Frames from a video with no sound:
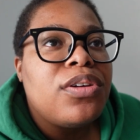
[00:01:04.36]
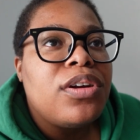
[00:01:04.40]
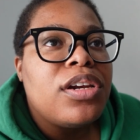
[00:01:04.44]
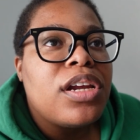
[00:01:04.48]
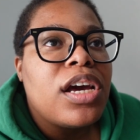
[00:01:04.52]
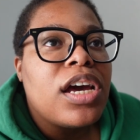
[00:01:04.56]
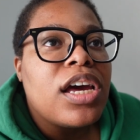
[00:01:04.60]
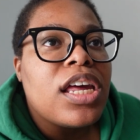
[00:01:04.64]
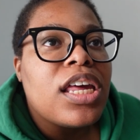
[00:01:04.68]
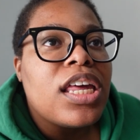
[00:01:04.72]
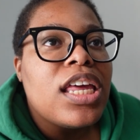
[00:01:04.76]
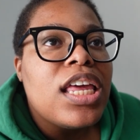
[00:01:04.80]
or
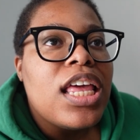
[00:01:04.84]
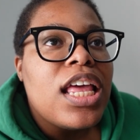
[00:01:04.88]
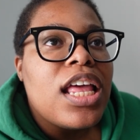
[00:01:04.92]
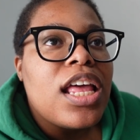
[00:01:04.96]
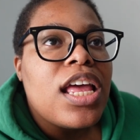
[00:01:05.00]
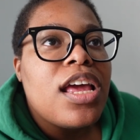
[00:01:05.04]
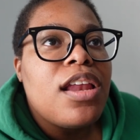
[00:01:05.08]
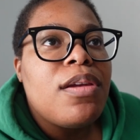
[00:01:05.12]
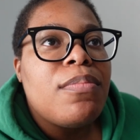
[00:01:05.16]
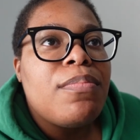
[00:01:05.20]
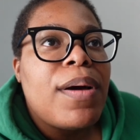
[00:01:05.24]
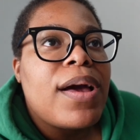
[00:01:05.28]
not.
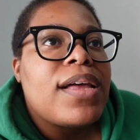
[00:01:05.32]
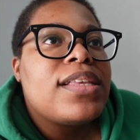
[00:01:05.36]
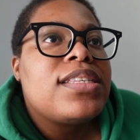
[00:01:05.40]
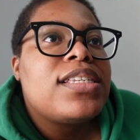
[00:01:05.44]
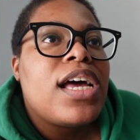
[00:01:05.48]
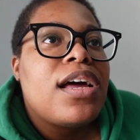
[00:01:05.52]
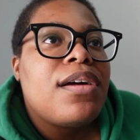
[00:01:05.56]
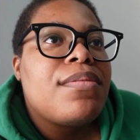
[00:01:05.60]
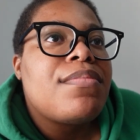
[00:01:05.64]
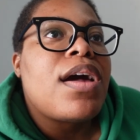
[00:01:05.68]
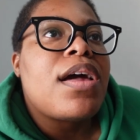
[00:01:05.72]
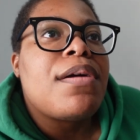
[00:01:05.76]
And by
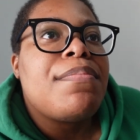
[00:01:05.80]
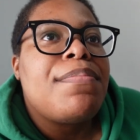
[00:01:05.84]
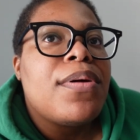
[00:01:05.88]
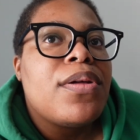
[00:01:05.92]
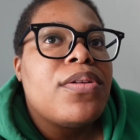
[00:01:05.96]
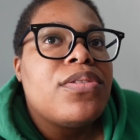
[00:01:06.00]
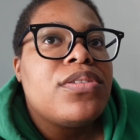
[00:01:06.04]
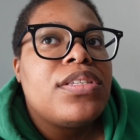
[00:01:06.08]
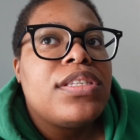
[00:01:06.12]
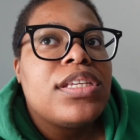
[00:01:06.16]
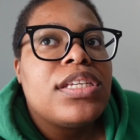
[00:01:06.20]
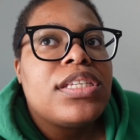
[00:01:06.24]
time I
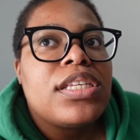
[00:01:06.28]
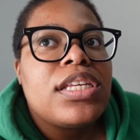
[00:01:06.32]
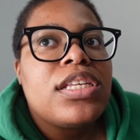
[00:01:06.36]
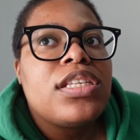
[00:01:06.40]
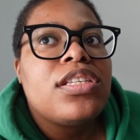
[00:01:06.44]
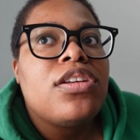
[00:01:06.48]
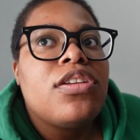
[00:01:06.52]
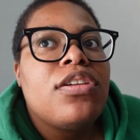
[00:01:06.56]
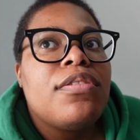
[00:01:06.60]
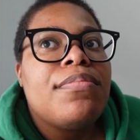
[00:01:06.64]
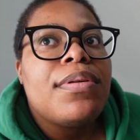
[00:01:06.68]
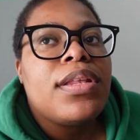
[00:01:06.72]
post this, it's
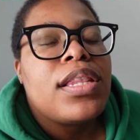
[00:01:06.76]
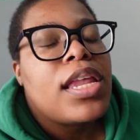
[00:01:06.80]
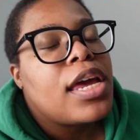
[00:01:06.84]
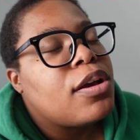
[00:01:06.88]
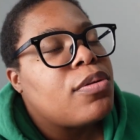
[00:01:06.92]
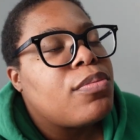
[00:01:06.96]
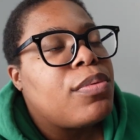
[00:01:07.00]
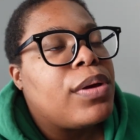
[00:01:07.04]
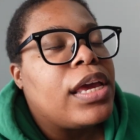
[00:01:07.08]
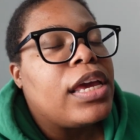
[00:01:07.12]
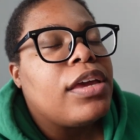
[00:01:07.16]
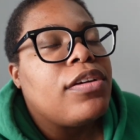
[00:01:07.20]
gonna be
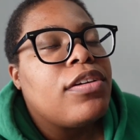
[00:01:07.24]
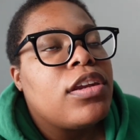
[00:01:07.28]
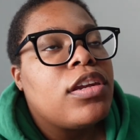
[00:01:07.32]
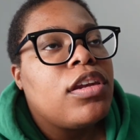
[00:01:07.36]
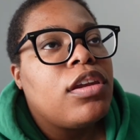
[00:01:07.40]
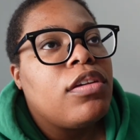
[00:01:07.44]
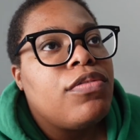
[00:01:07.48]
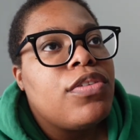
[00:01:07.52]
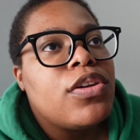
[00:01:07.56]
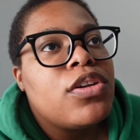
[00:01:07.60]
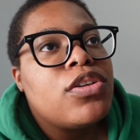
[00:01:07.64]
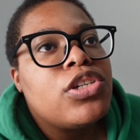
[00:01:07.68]
like way in
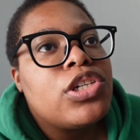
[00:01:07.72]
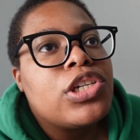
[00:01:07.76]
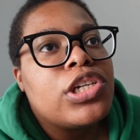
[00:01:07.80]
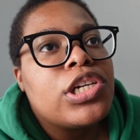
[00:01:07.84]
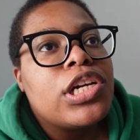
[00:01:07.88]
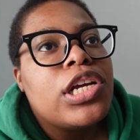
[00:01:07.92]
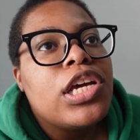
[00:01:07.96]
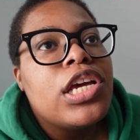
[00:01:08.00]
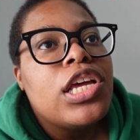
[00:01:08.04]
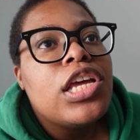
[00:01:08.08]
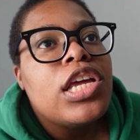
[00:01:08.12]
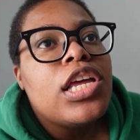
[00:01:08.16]
the future.